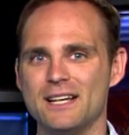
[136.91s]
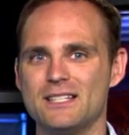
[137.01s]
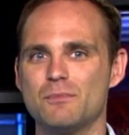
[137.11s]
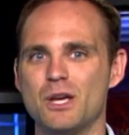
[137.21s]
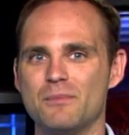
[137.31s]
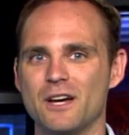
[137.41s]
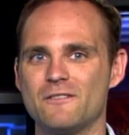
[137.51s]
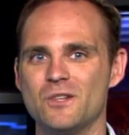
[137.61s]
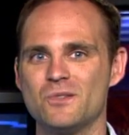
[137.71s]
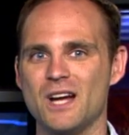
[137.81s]

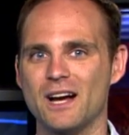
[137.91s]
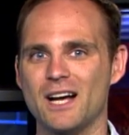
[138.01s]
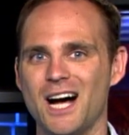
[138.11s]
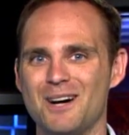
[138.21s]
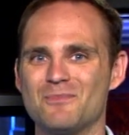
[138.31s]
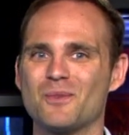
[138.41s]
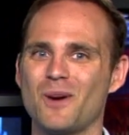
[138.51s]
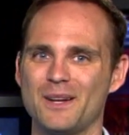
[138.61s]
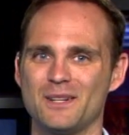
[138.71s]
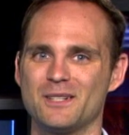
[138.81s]
WNBFnews.com,
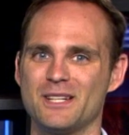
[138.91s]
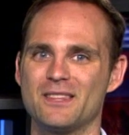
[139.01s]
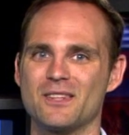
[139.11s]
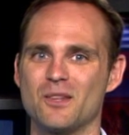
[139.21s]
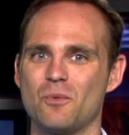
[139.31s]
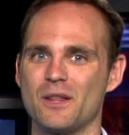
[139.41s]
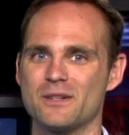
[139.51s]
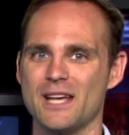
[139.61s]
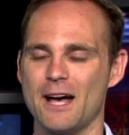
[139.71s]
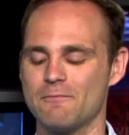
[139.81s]
right underneath the Weather
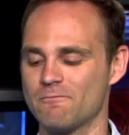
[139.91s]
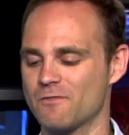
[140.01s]
tab.